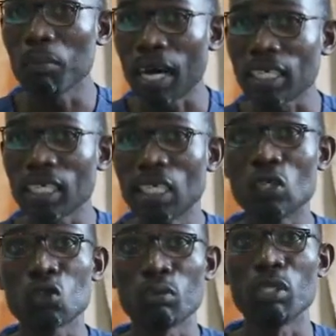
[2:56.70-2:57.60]
but it
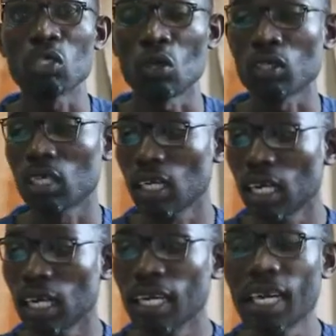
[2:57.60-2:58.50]
should be short.
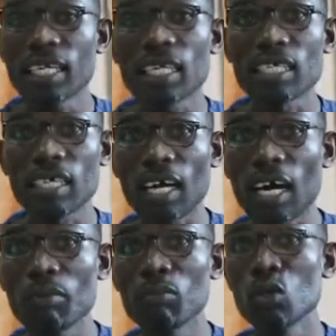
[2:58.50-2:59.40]
Let us
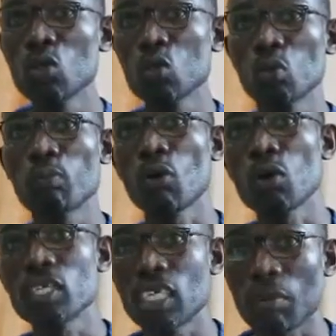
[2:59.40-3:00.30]
come to
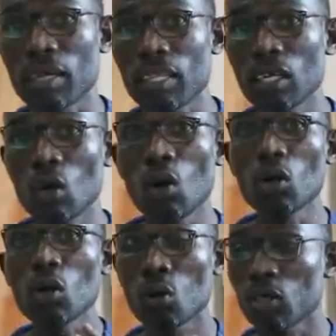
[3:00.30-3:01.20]
point number 3, or rule